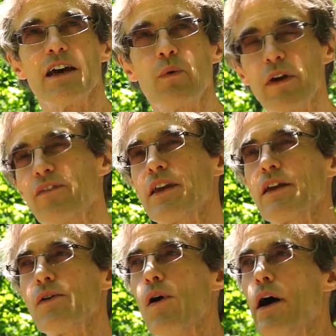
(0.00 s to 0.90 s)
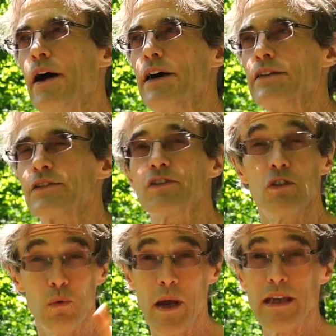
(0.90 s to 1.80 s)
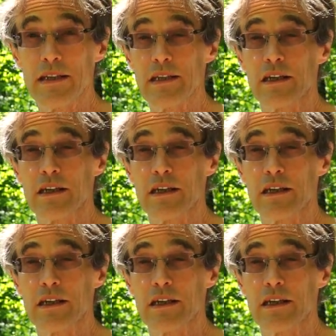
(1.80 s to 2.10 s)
a quick video on two ways